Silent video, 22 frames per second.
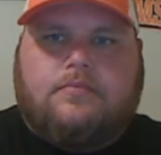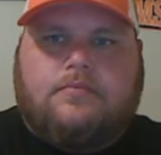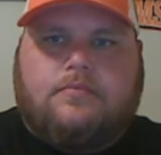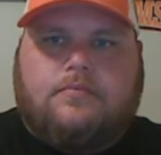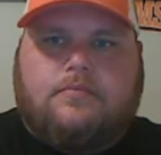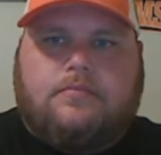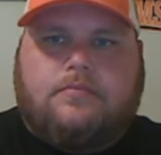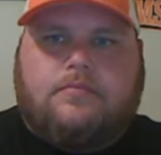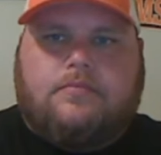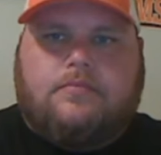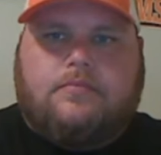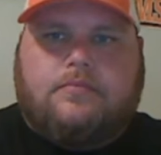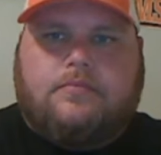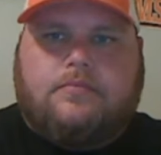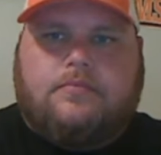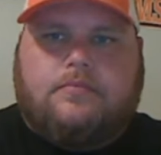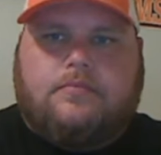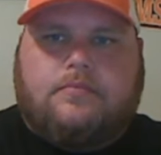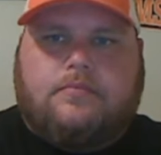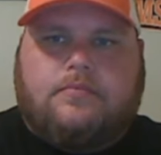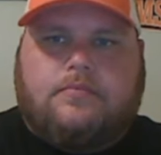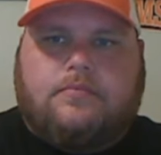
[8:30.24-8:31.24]

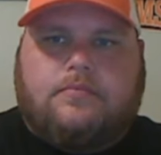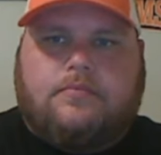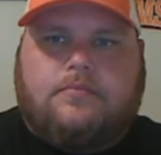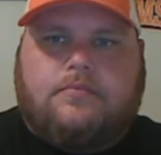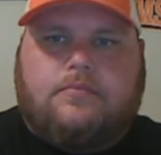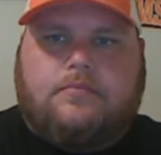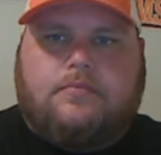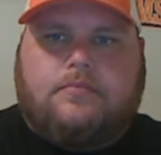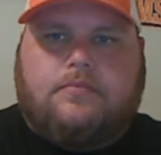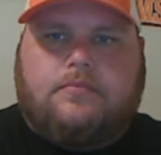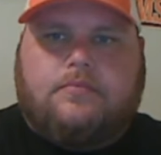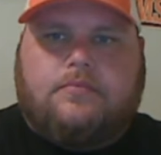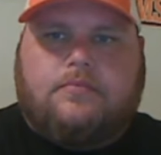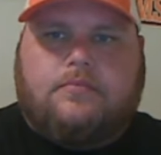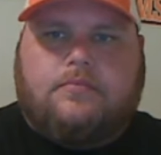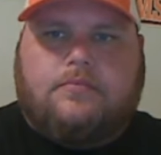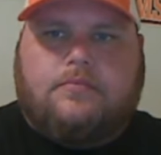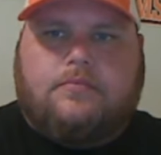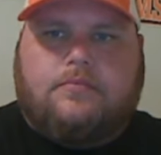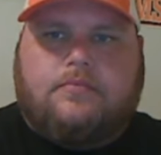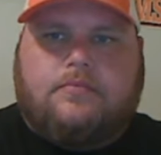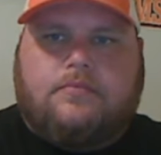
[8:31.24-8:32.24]

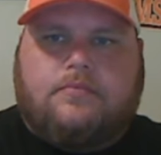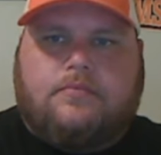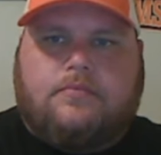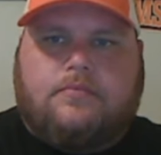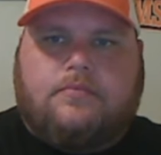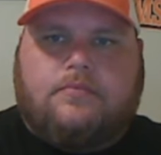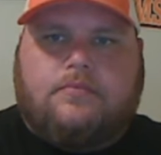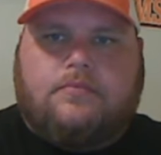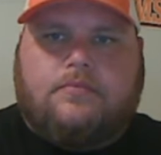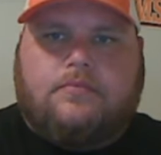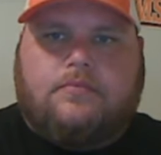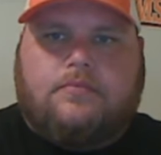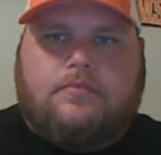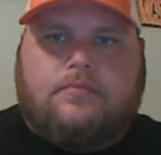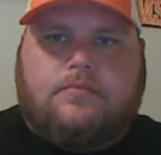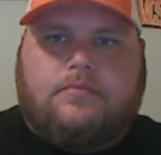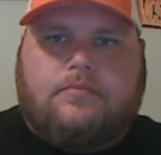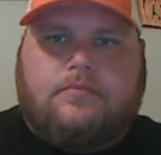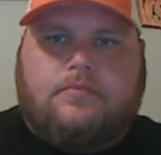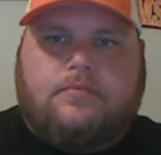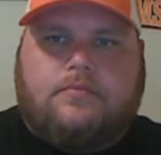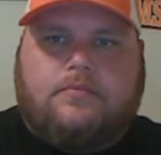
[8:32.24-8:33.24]

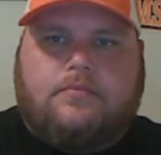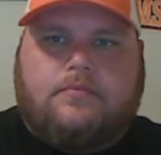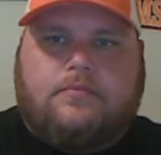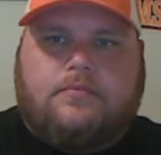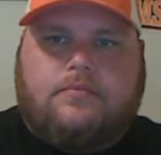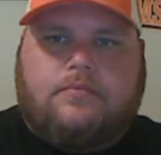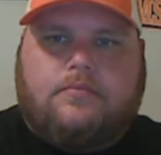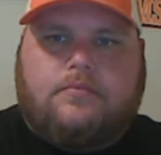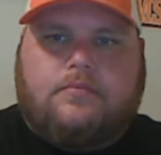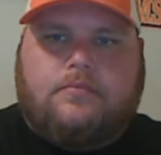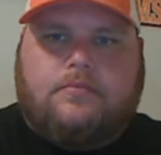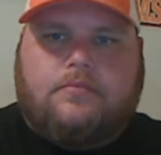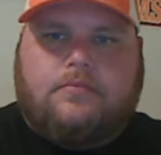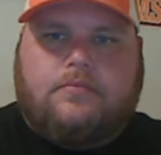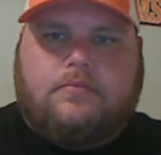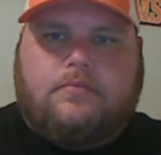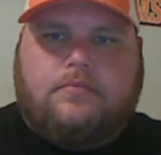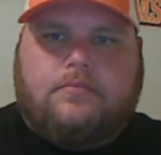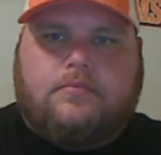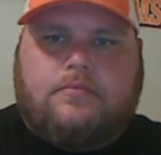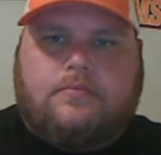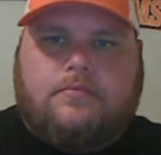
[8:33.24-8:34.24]

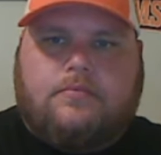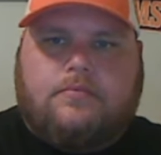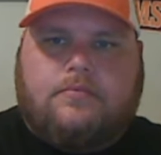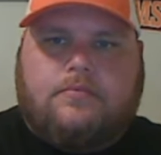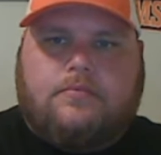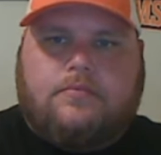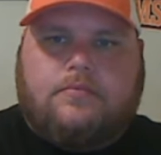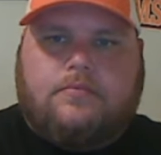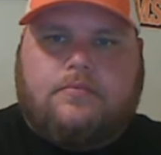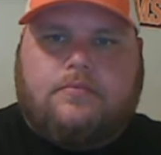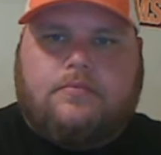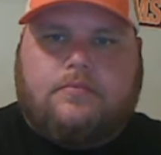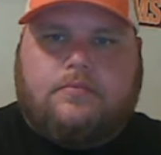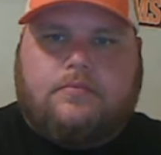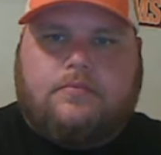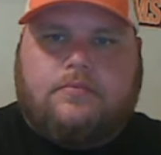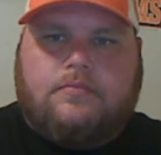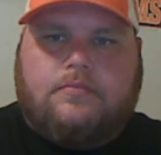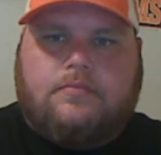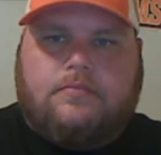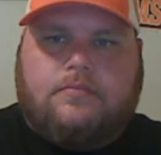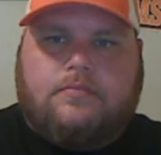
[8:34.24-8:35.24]

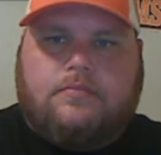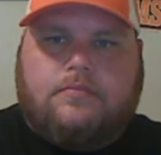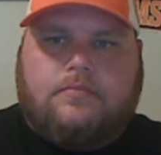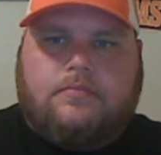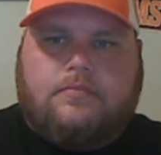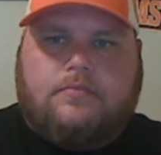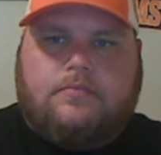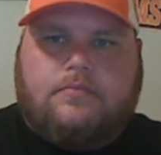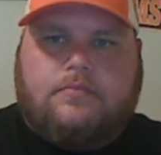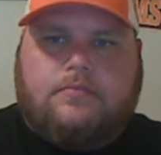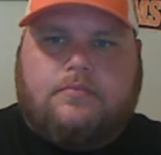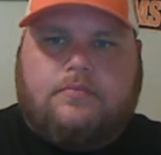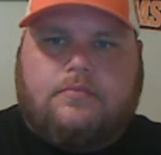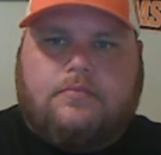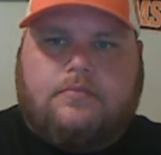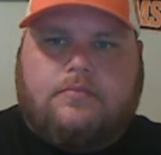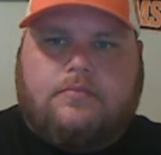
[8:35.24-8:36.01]
(silent)